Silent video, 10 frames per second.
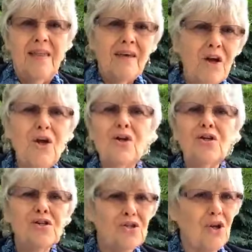They're here to
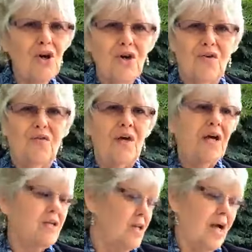serve,
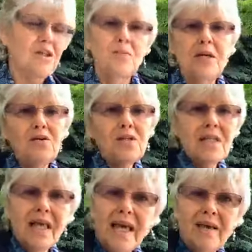not to be your
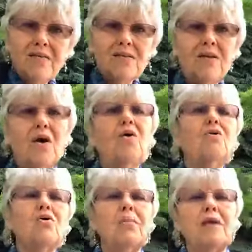slaves. Oh,
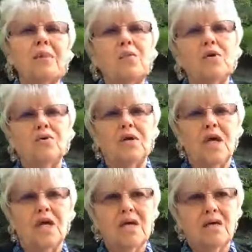go make my world
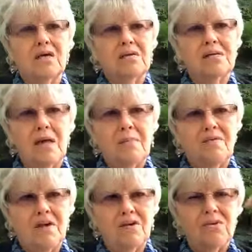okay. Snap my
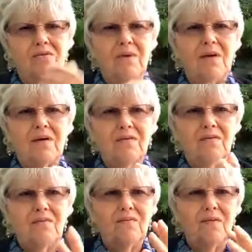fingers if my
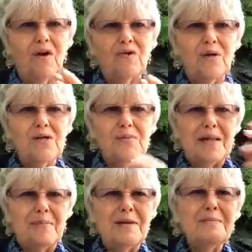earth rays would
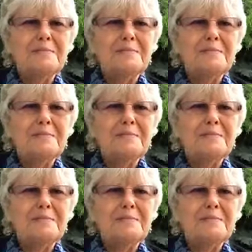let me.